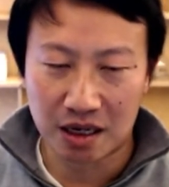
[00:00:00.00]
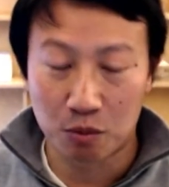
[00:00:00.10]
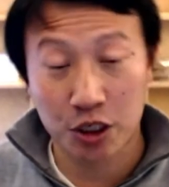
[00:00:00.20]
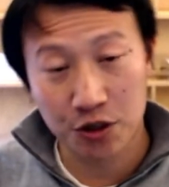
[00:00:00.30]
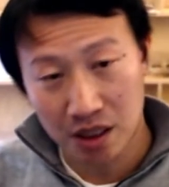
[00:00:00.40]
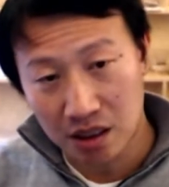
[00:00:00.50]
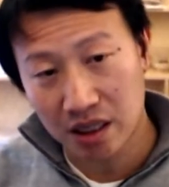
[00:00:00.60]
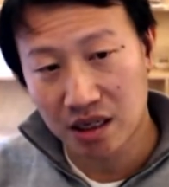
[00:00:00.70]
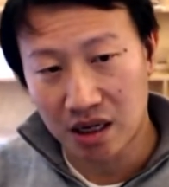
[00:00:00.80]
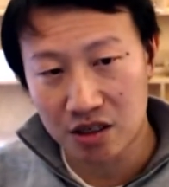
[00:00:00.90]
which you can
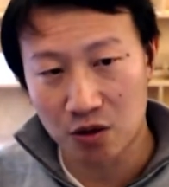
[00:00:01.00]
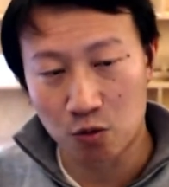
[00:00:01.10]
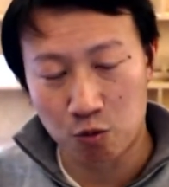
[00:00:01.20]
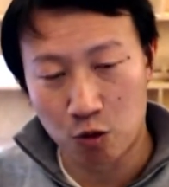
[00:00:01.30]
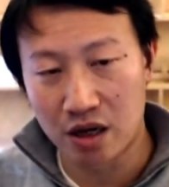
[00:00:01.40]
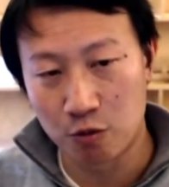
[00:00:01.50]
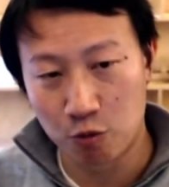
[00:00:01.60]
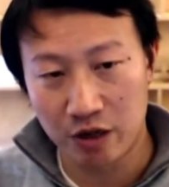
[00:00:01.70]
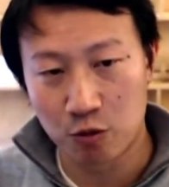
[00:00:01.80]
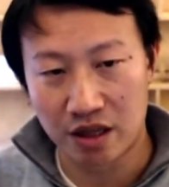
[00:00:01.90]
click on to
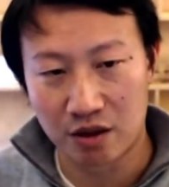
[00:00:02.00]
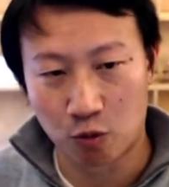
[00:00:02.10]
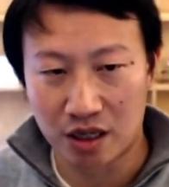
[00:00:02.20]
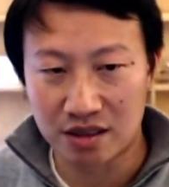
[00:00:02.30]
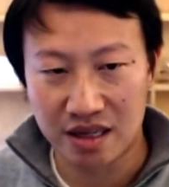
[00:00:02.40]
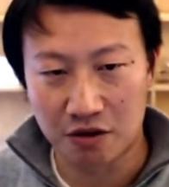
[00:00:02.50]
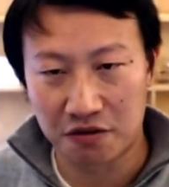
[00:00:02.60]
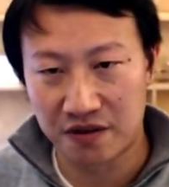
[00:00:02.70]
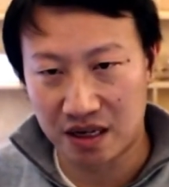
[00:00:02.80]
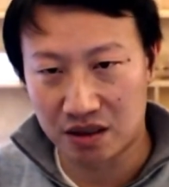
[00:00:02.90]
rerun the ones that you
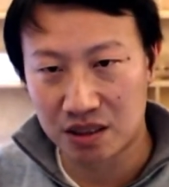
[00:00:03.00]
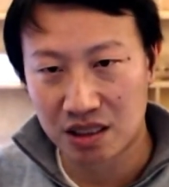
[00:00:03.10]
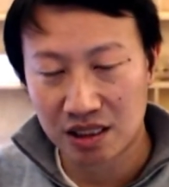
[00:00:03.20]
failed.